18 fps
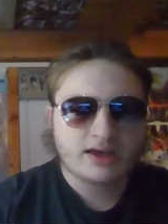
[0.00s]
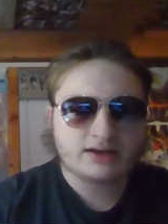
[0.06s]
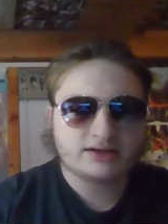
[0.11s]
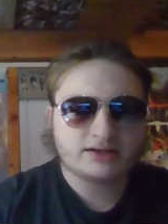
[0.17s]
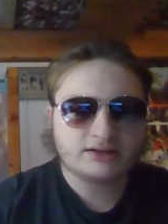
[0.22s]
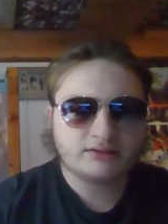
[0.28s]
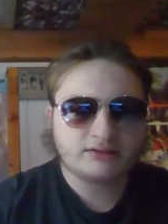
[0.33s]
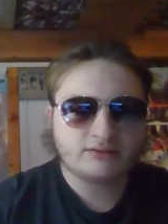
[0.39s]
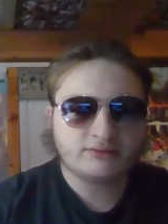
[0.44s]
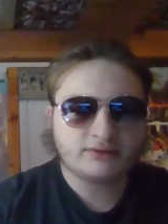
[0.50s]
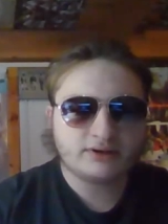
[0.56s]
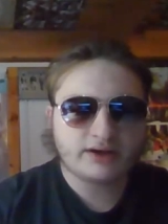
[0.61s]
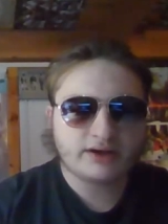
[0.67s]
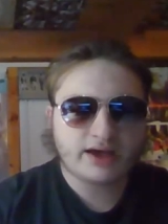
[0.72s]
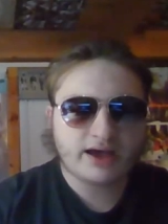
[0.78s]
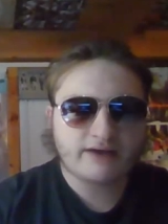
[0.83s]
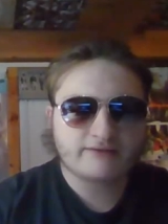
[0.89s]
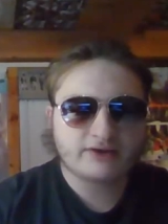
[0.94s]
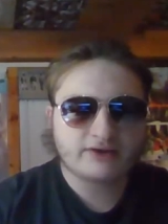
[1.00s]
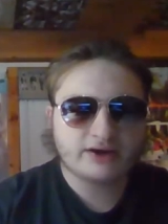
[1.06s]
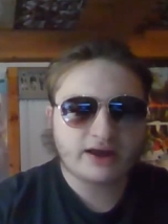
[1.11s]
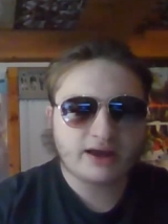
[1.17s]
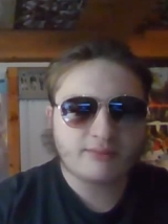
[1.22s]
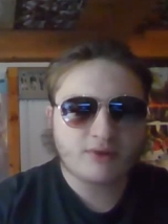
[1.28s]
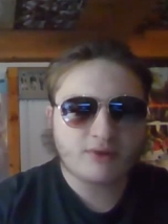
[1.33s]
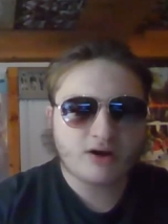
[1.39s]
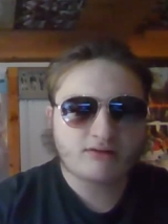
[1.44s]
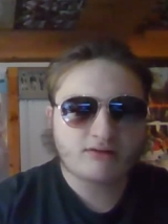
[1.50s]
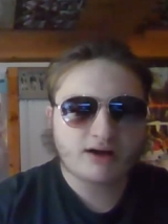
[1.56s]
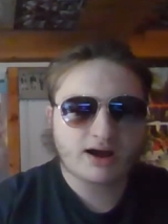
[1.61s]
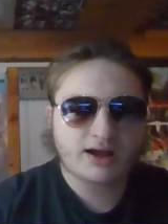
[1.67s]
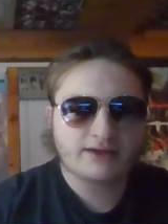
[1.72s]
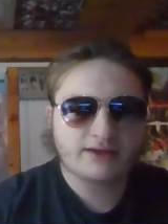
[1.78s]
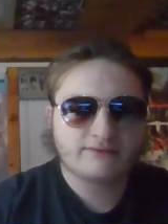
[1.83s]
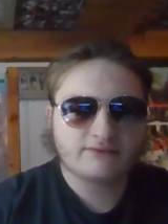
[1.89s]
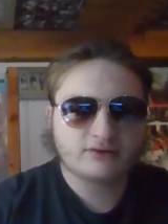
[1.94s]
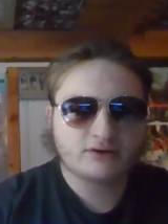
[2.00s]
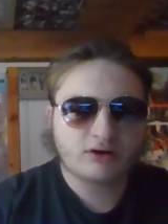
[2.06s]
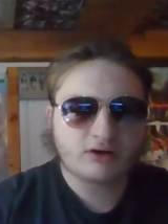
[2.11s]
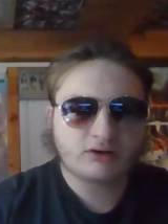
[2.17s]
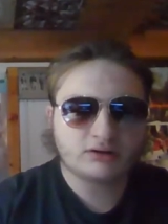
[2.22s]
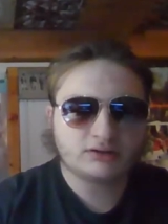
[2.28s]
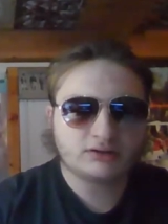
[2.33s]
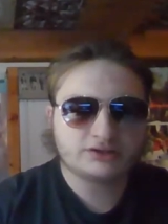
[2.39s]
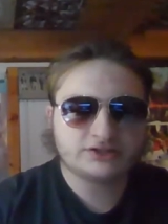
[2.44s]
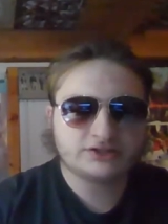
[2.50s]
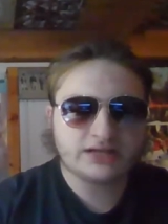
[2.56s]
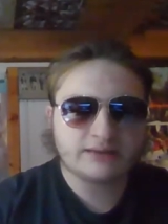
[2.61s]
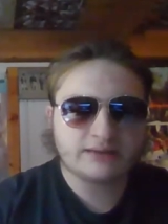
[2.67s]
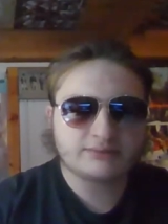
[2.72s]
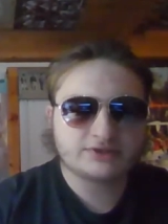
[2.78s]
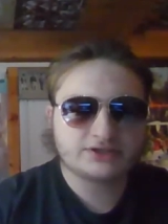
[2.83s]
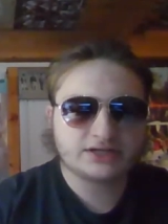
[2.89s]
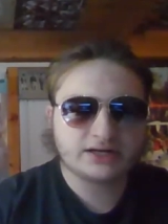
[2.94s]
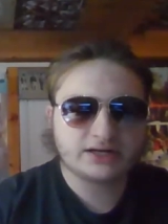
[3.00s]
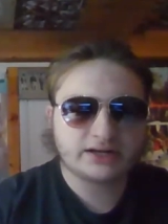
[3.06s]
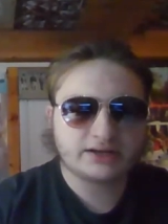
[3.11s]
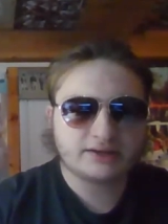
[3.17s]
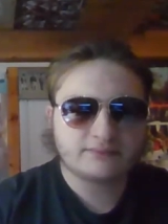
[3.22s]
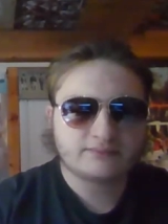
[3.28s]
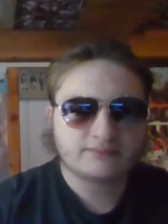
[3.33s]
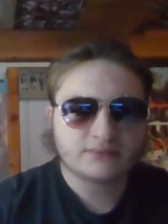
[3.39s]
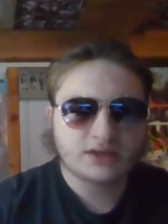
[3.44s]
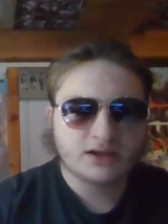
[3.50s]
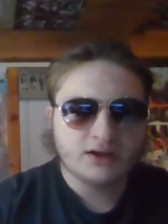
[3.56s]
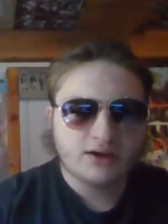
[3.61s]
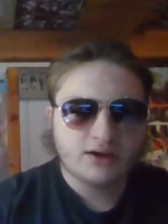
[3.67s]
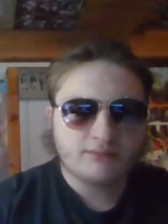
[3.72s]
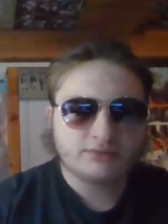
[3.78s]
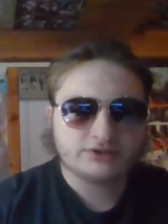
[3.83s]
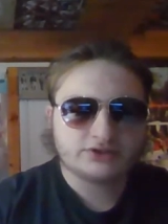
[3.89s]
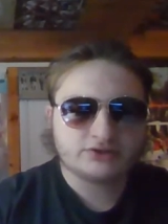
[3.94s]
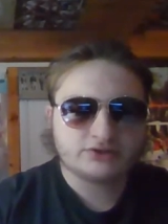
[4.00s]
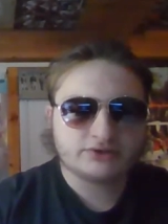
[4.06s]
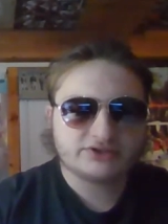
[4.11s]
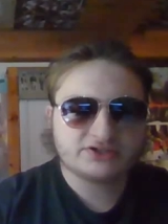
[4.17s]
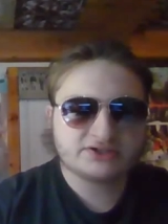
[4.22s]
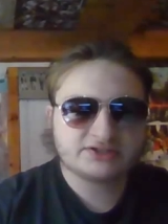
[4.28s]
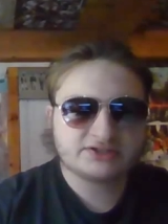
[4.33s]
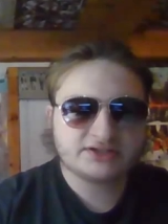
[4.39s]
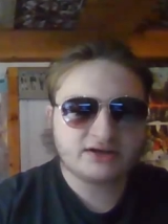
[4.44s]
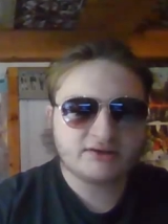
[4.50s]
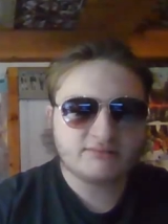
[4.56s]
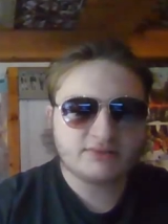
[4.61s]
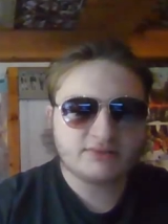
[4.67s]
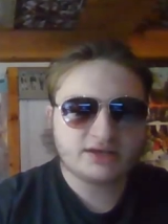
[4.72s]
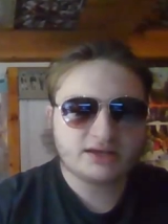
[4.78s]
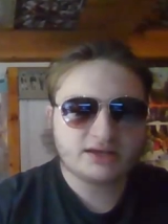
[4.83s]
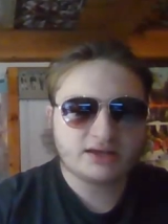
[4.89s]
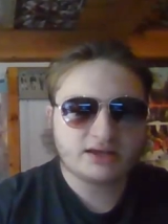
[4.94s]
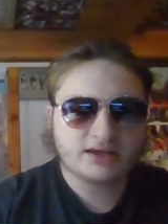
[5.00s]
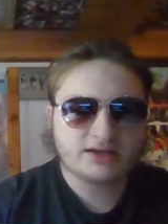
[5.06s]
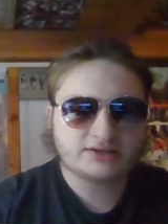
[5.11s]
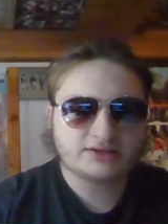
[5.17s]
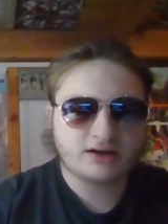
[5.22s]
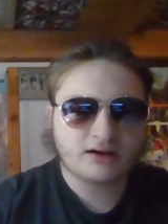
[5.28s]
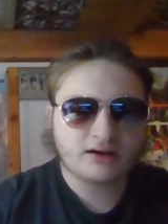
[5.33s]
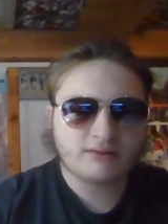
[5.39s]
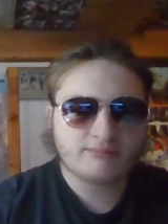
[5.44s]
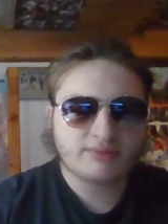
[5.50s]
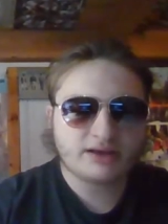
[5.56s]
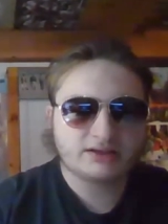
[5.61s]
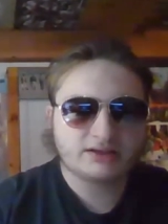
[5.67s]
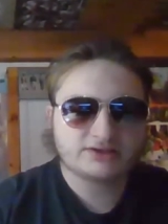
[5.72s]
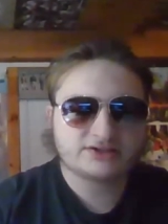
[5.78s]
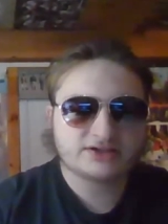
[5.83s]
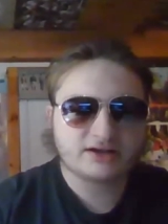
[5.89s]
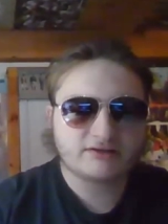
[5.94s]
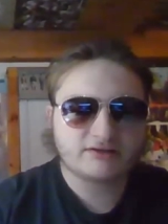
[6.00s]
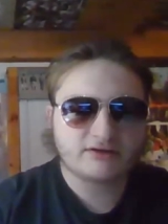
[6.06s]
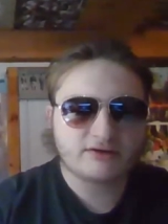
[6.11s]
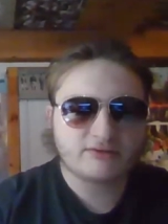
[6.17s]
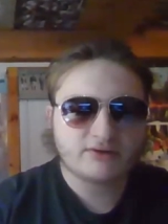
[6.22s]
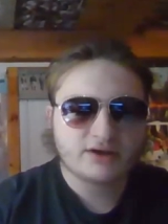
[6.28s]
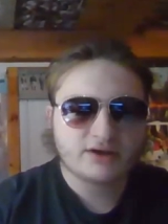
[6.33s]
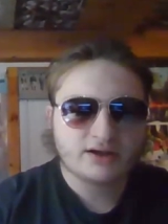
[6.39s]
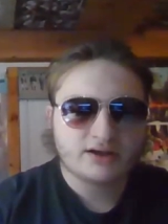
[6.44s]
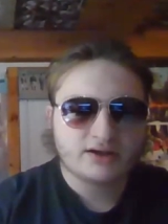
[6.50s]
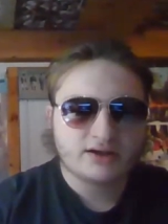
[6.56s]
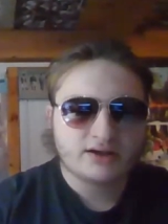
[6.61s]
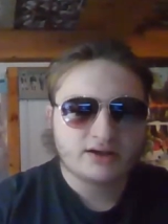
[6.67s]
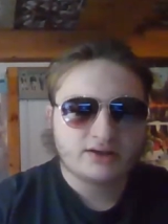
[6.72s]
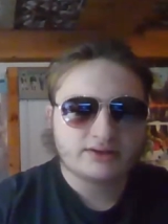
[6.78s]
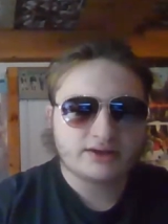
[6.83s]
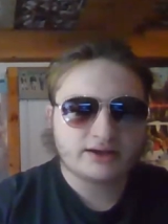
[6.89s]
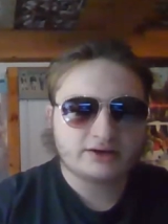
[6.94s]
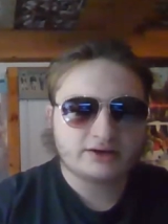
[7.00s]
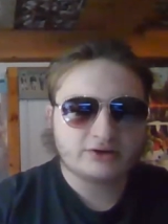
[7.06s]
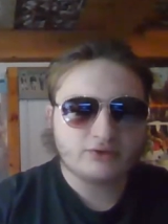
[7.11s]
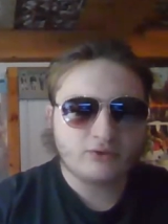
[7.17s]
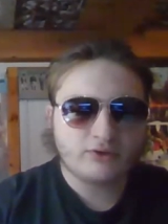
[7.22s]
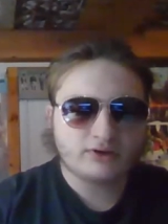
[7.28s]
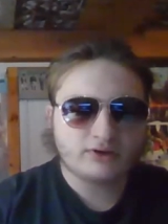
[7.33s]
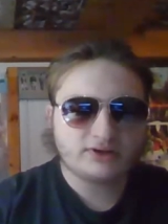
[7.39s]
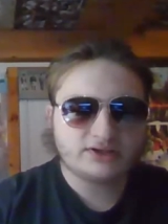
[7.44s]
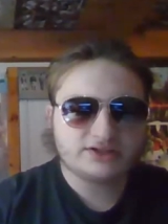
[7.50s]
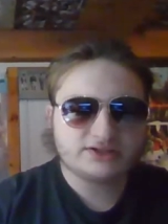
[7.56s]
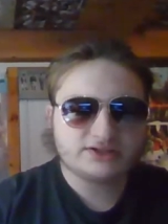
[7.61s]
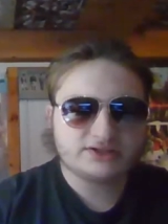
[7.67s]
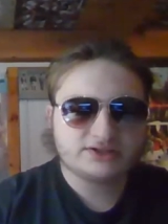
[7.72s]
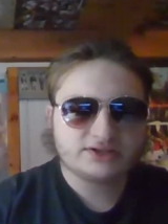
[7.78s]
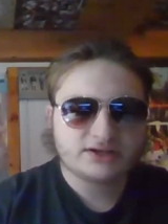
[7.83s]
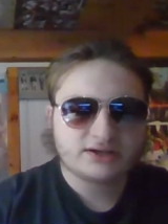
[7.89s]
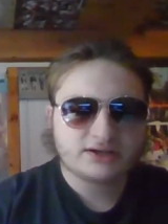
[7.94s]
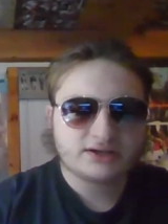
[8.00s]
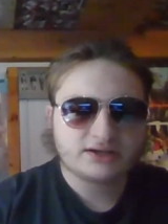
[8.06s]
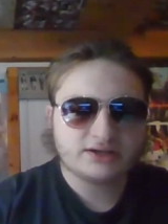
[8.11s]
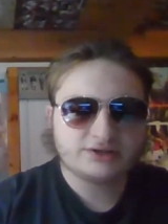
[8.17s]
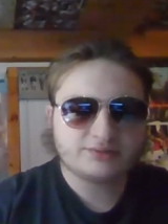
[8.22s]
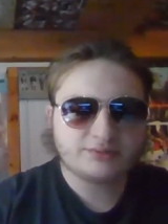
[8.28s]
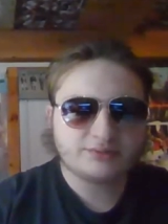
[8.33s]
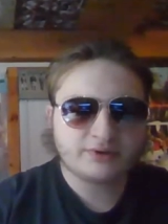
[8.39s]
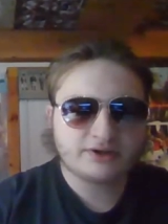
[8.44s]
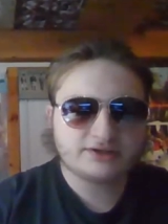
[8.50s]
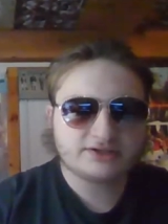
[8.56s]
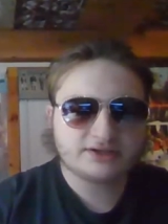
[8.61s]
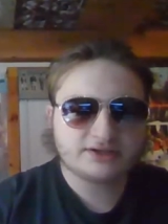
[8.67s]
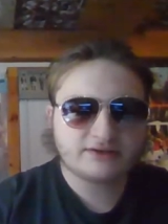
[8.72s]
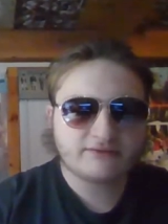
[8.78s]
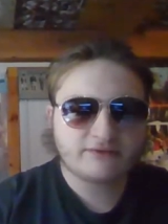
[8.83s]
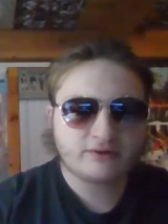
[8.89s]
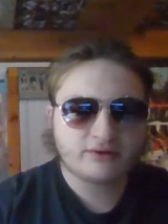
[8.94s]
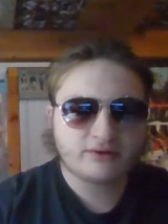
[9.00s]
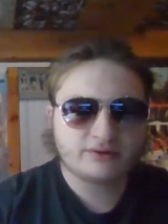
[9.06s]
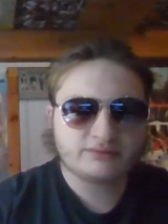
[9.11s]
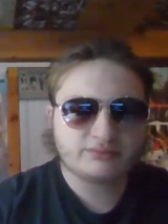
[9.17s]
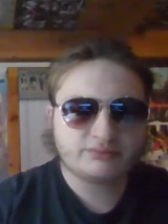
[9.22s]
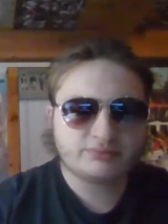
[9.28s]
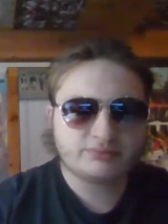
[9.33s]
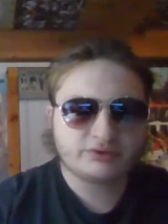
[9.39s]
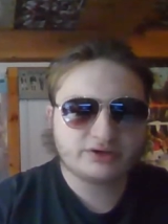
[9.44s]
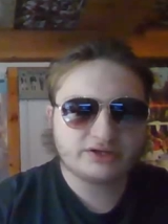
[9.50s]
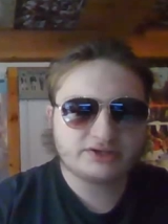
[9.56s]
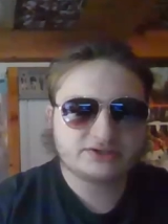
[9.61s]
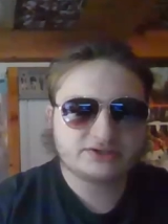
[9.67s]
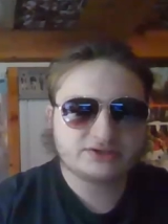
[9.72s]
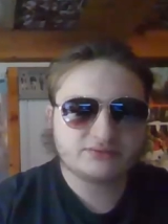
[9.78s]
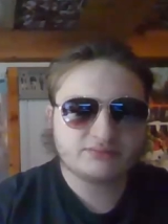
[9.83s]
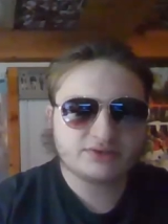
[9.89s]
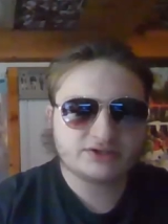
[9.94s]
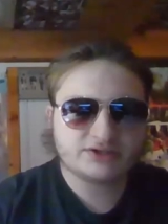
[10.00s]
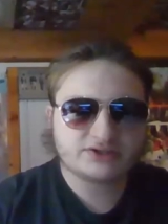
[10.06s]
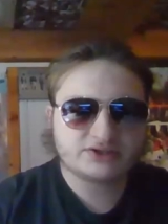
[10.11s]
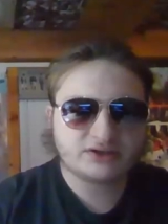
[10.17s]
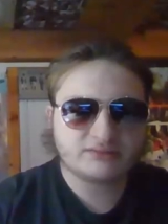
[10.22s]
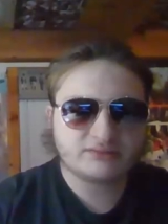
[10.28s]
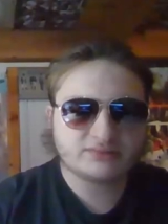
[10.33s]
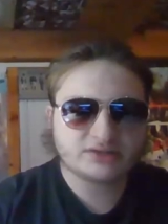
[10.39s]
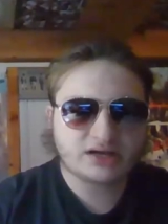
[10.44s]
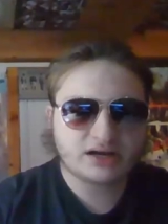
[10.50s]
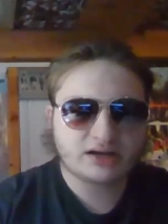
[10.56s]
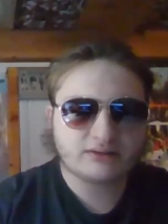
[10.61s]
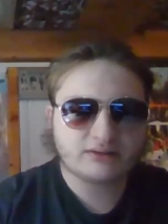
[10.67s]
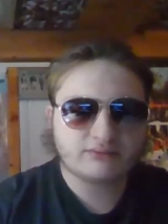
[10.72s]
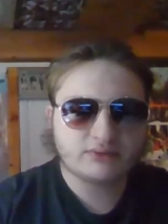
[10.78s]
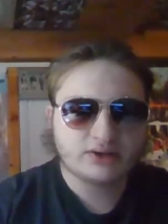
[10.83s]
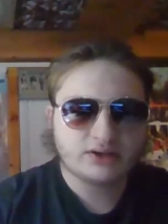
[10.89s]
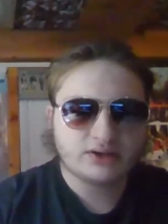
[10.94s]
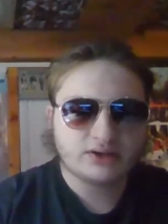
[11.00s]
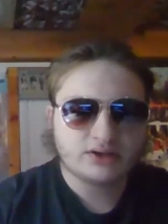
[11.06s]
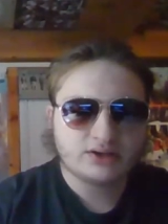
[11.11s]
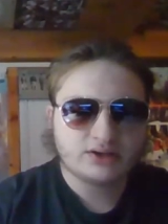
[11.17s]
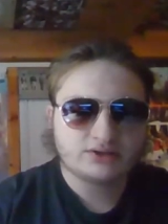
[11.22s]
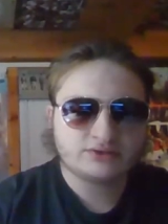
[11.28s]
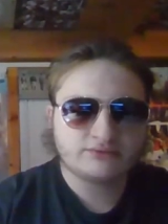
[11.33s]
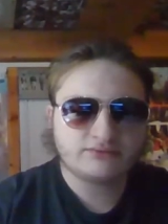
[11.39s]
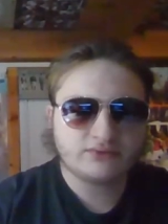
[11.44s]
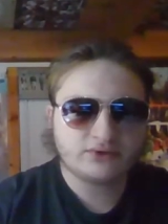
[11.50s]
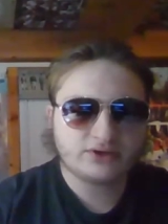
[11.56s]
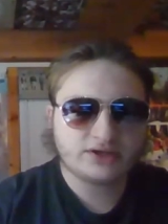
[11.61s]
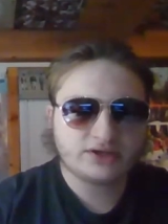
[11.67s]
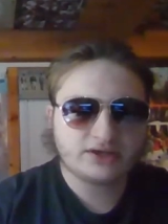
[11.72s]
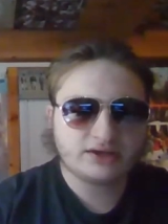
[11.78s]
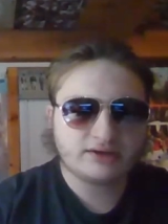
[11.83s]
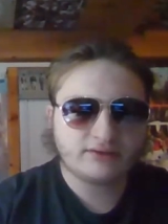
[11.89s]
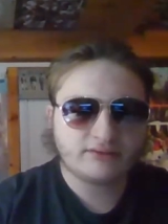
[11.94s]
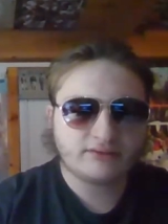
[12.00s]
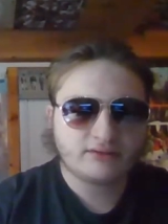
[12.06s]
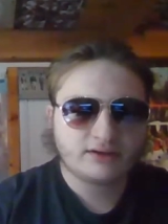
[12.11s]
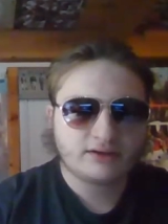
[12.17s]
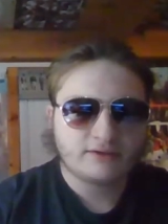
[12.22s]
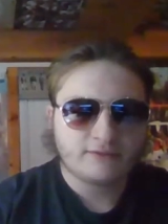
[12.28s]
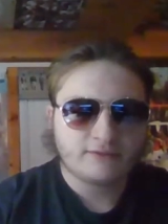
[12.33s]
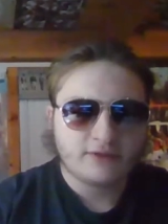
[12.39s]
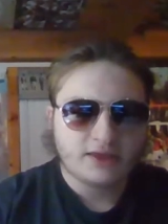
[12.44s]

and he'll have an MRI for cartilage damage today. But sources tell me and Tom Pelissero that New Orleans is bracing for Brees to miss some time to fully heal.